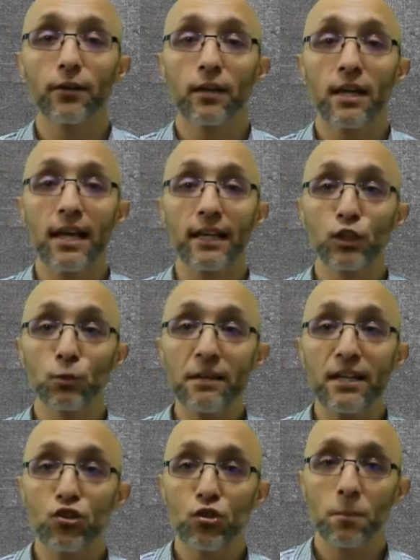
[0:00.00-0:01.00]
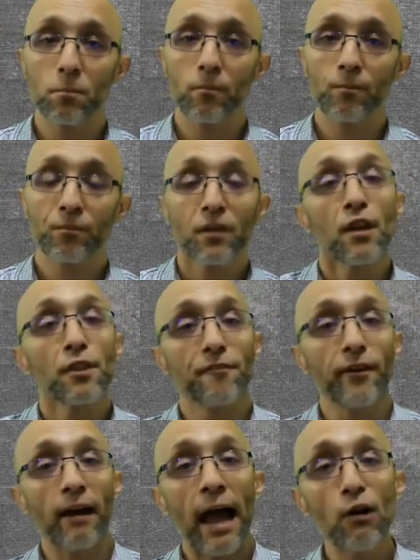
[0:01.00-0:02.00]
King's speech. The
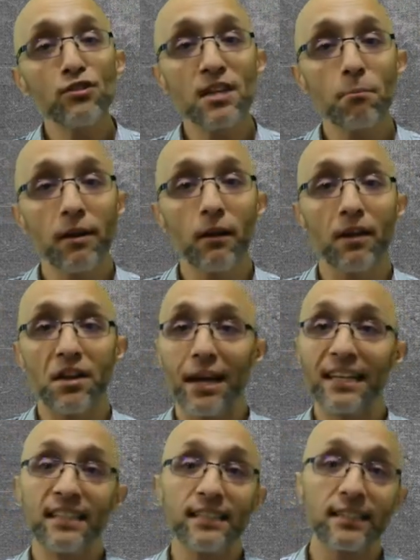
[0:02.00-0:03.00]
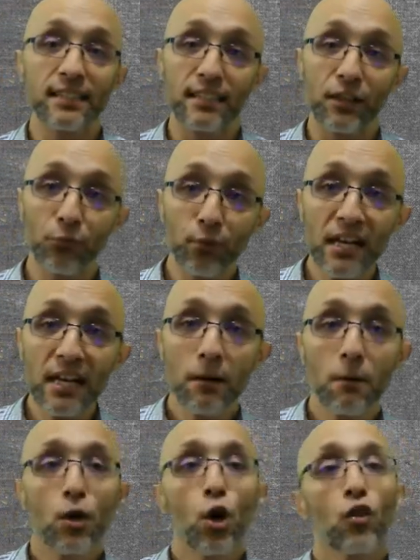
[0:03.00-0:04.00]
Fair Housing Bill in 1963,
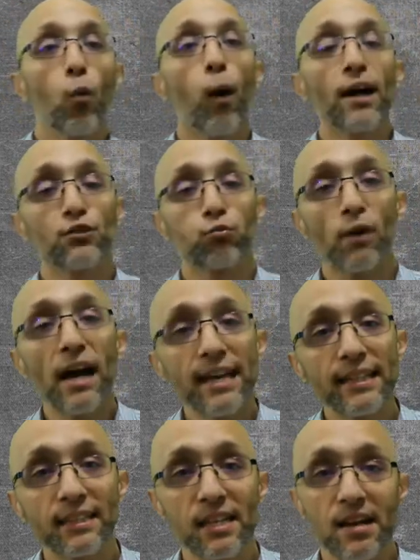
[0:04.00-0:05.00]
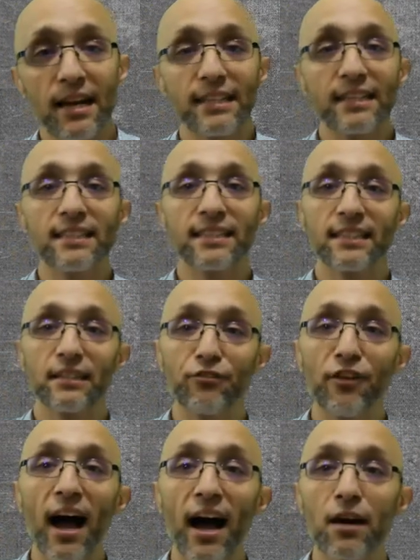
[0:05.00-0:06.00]
the Watts riots in
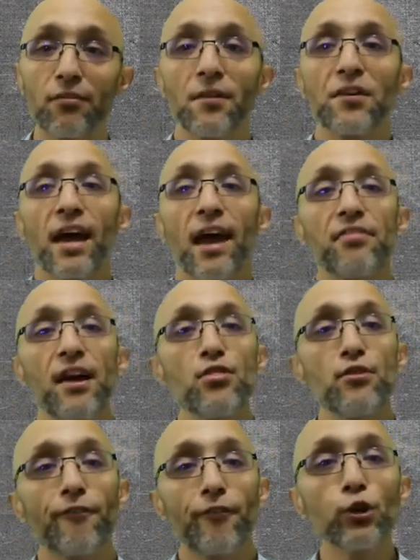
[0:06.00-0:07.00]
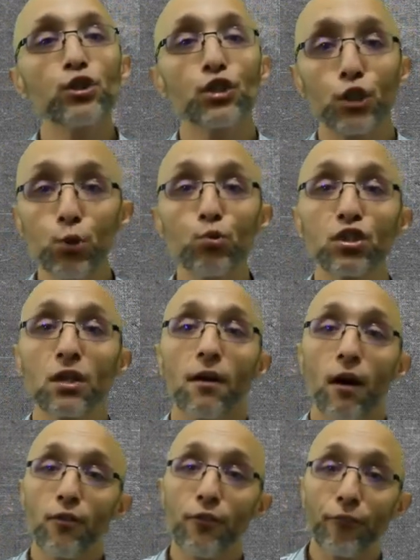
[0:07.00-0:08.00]
1965, and then the first use
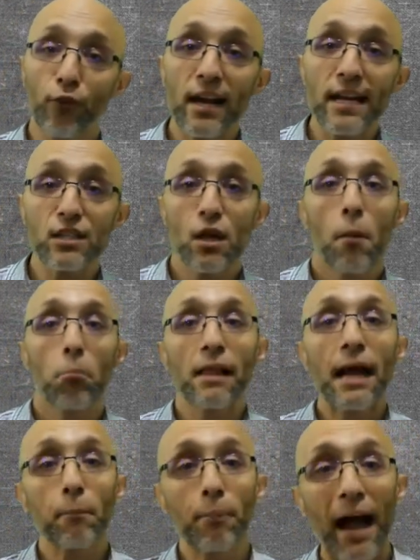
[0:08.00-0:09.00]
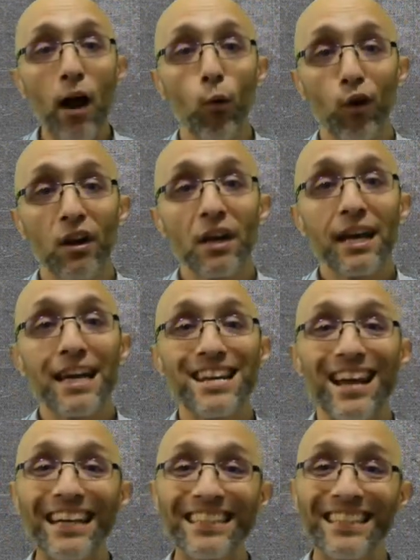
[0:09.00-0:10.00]
of the phrase Black Power in
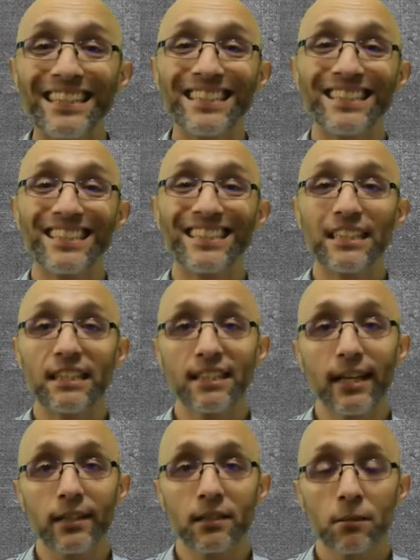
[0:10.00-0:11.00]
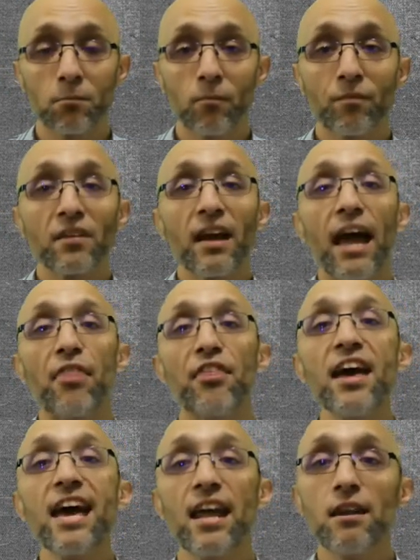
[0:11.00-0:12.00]
1966. And
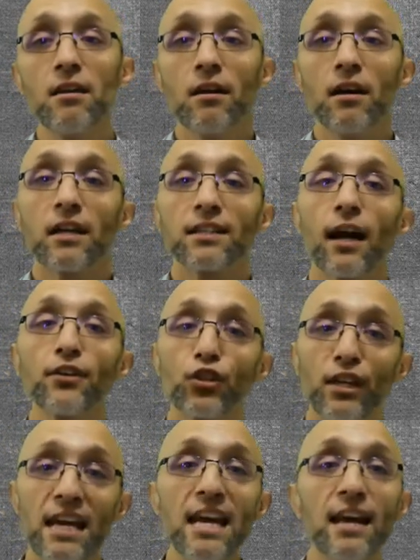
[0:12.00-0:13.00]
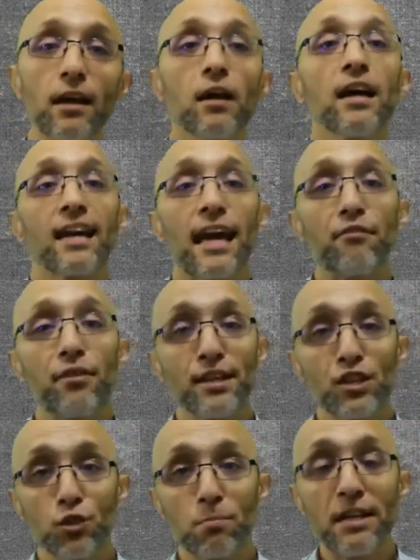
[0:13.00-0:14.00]
then Dr. King gave his
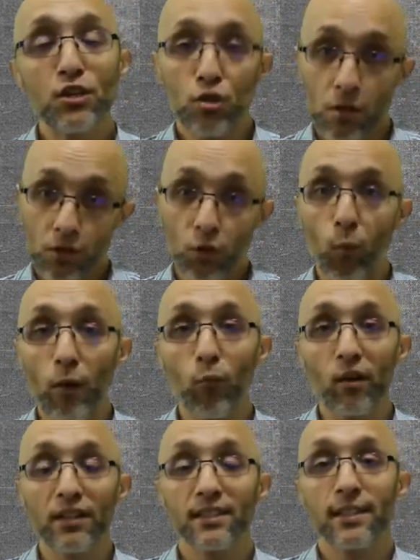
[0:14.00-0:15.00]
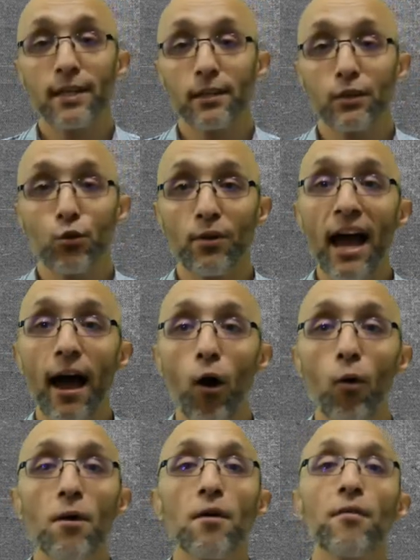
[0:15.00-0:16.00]
speech, the one we're listening to now,
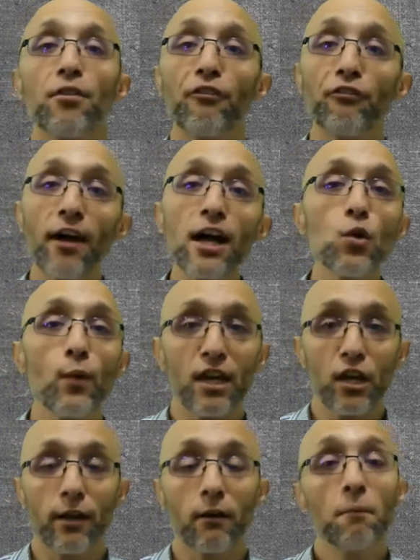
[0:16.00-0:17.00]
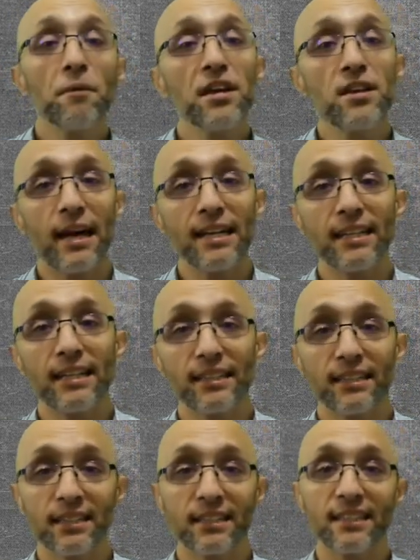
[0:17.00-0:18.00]
the following year in
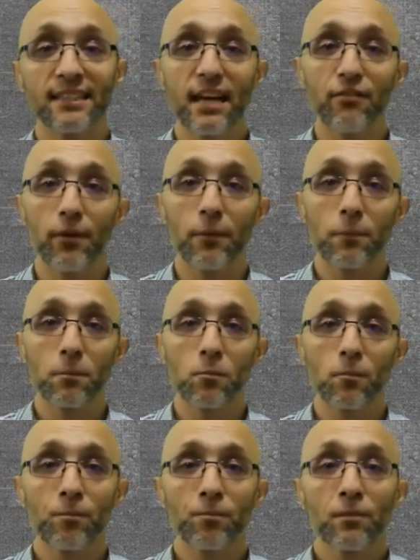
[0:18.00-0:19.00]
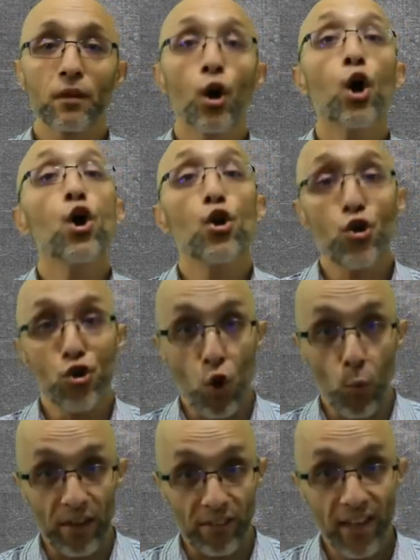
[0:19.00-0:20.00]
1967.
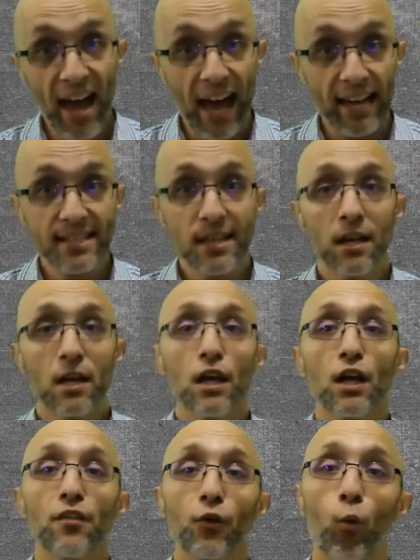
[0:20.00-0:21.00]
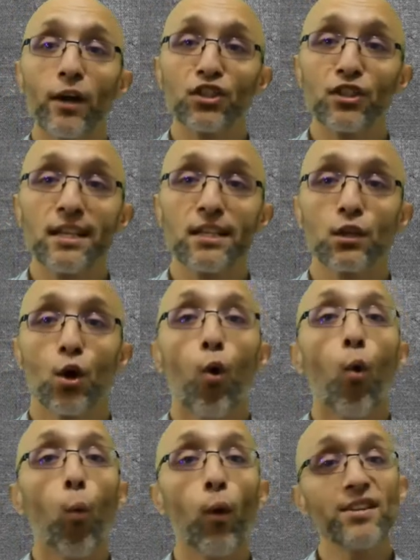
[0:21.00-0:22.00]
Knowing that, the question is,
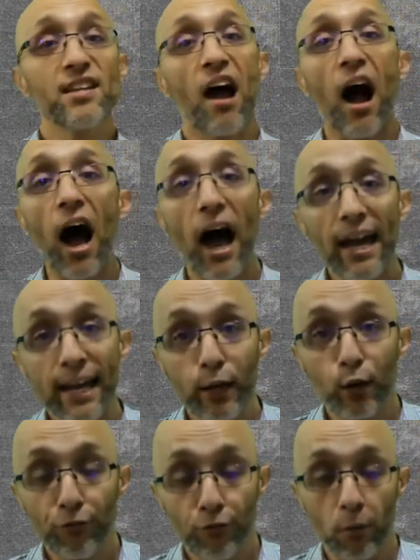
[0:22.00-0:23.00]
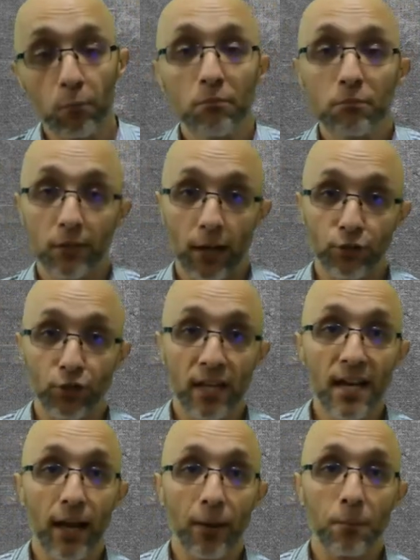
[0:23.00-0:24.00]
what did I hear from Dr.
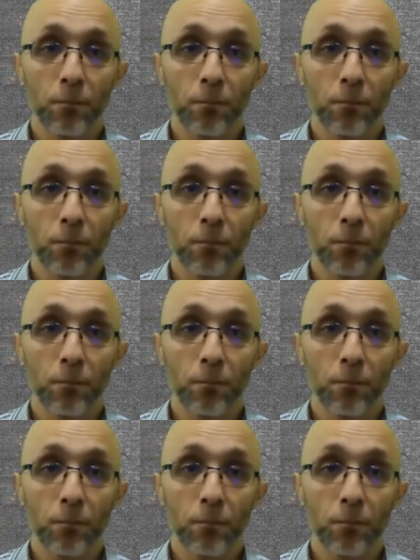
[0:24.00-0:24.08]
King?